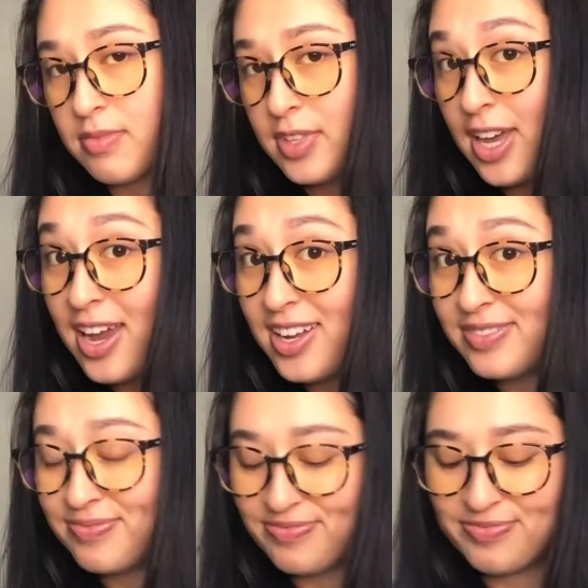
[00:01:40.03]
Got it?
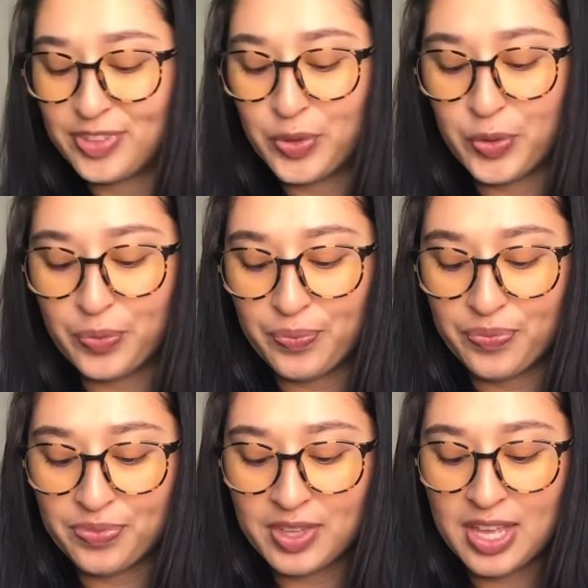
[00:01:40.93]
Cool.
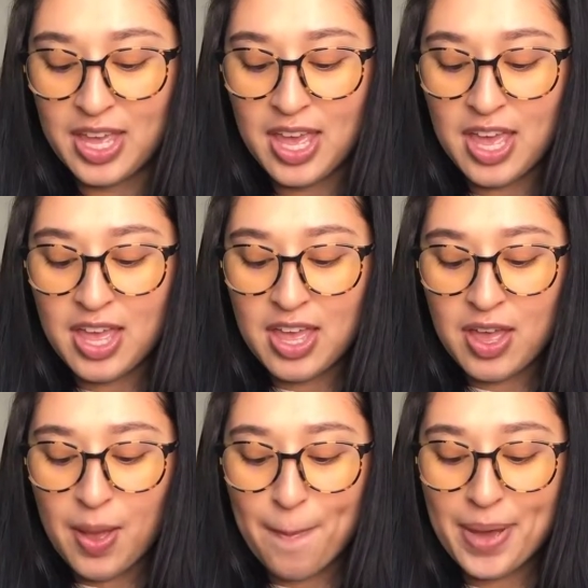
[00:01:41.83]

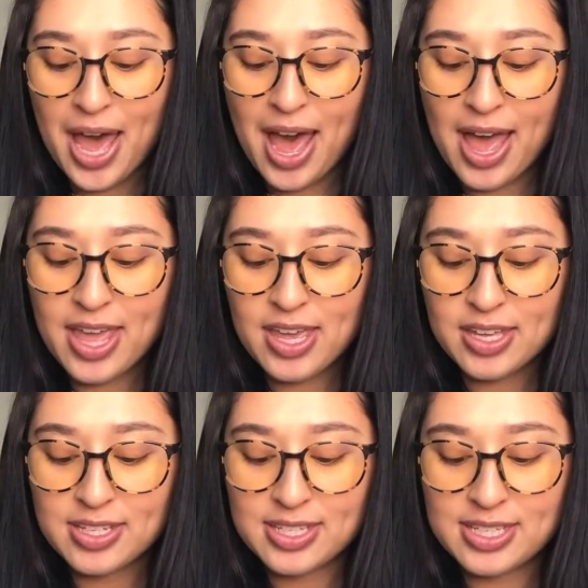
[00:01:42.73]
Pi
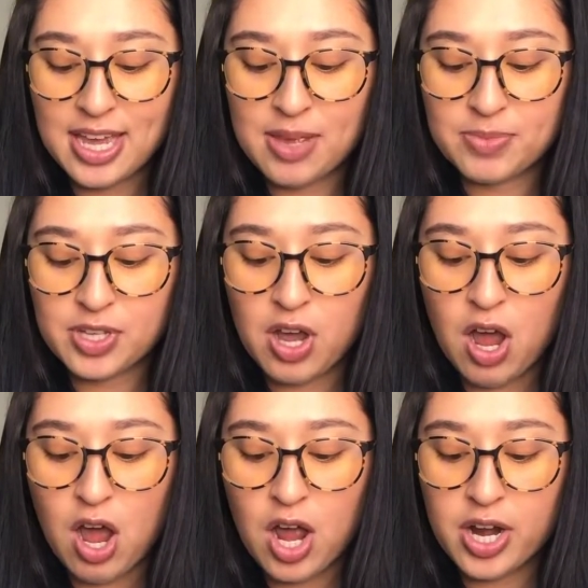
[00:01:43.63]
times
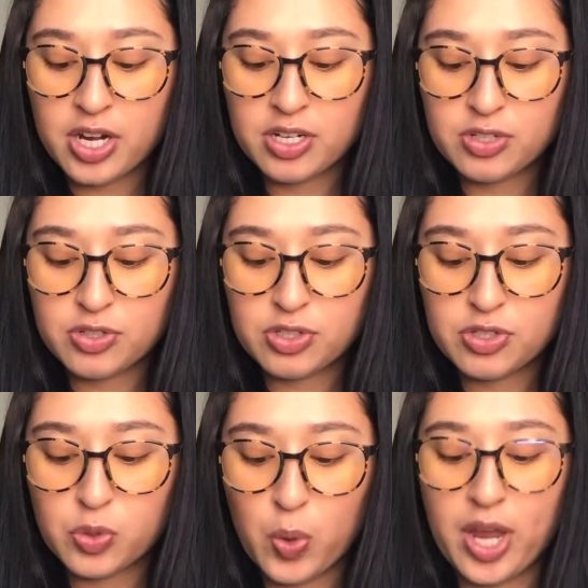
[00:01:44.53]
r
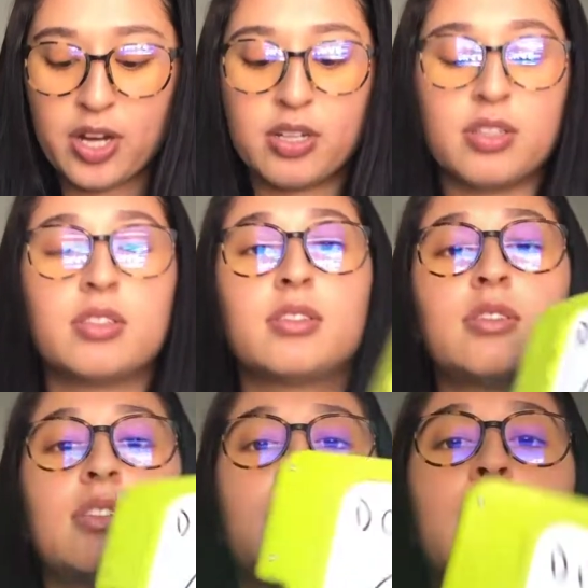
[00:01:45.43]
squared.
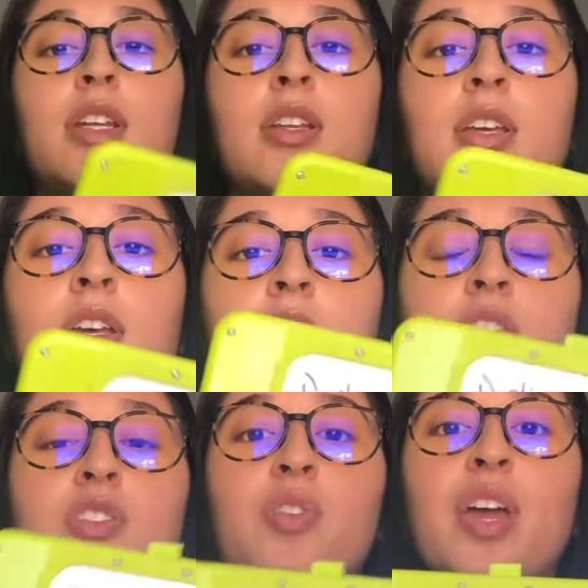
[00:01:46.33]
All right.
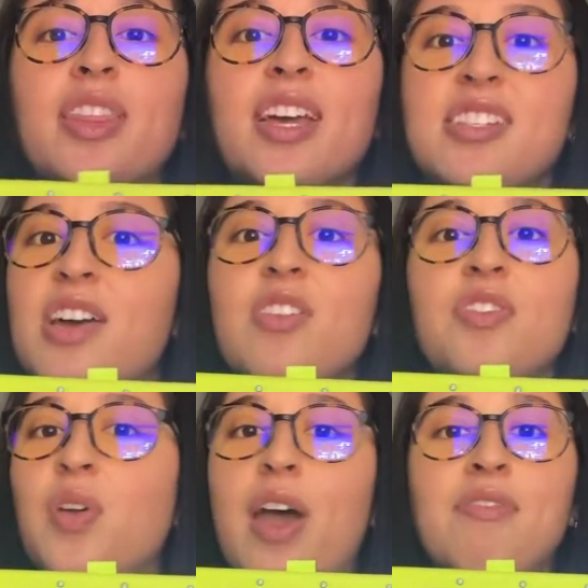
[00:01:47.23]
So write that down if
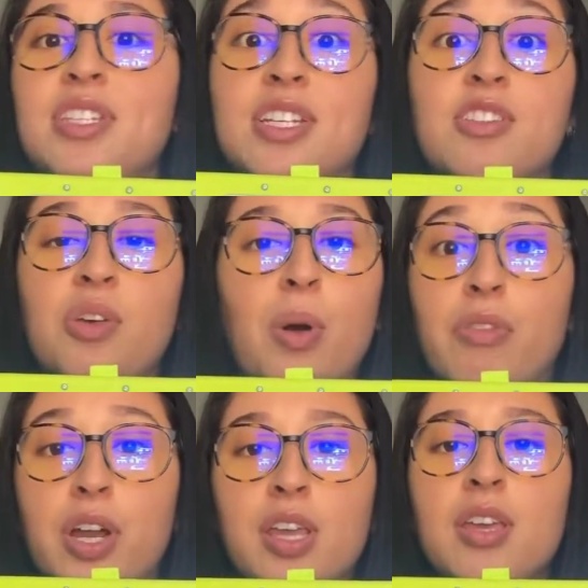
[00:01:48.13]
you haven't done so
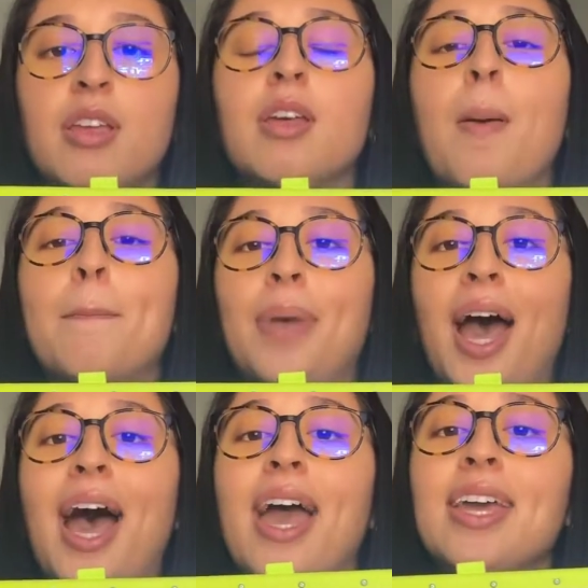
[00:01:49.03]
already.
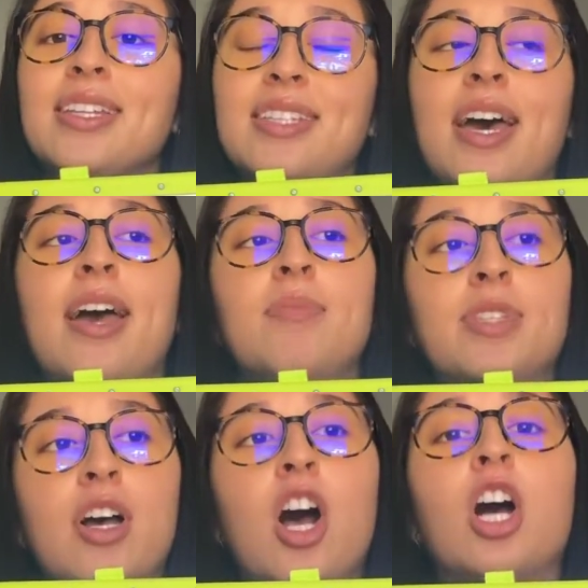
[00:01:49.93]
Pi
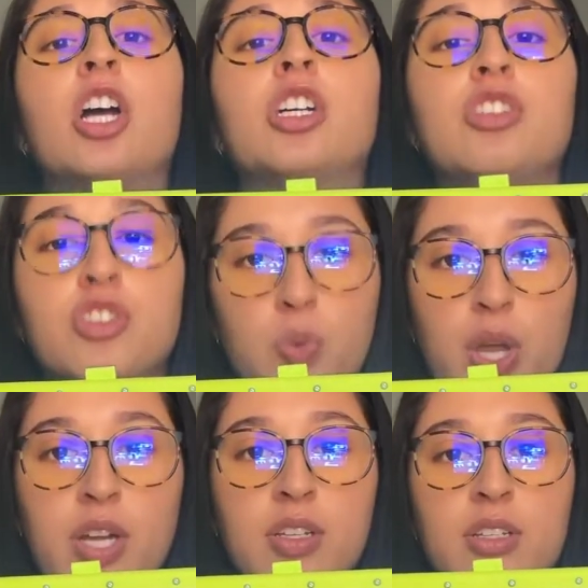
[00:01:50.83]
times r
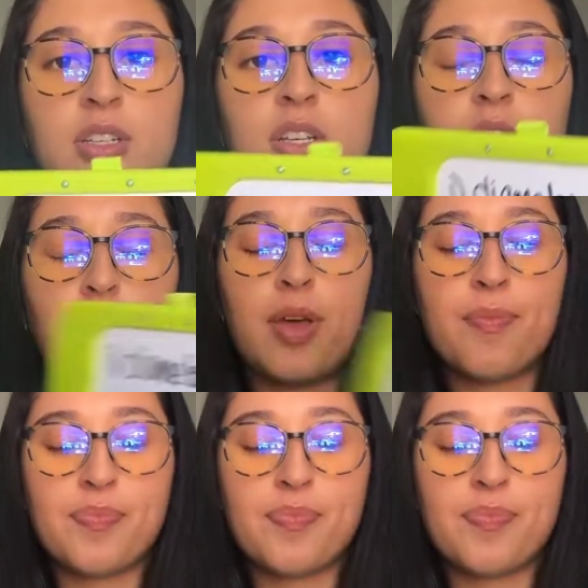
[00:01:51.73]
squared. Okay.